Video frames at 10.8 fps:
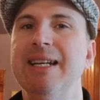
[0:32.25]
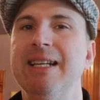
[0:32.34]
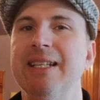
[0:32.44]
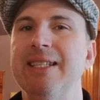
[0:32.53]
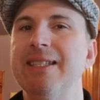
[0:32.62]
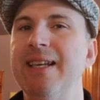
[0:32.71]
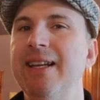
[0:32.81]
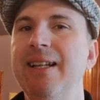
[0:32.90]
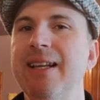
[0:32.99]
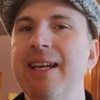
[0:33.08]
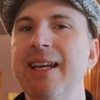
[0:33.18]
You
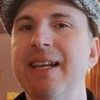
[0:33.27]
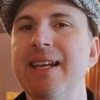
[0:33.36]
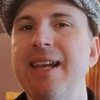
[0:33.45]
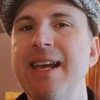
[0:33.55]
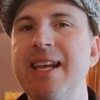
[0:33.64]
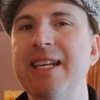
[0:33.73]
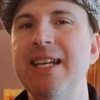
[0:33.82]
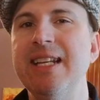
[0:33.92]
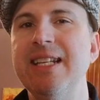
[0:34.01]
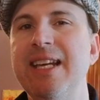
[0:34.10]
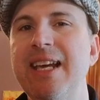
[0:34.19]
settle in and you
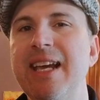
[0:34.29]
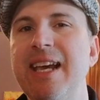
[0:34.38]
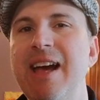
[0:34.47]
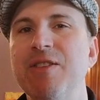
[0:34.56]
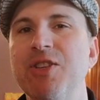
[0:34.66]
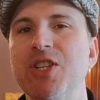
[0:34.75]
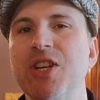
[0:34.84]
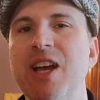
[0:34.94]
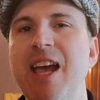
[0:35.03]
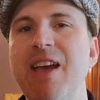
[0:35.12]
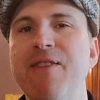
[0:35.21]
take out your
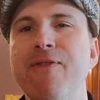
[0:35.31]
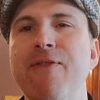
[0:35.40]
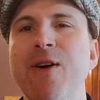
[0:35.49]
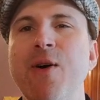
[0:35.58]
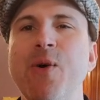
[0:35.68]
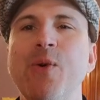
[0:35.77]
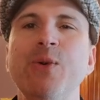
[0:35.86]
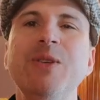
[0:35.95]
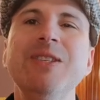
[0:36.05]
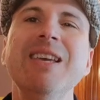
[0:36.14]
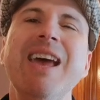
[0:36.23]

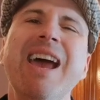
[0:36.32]
headphones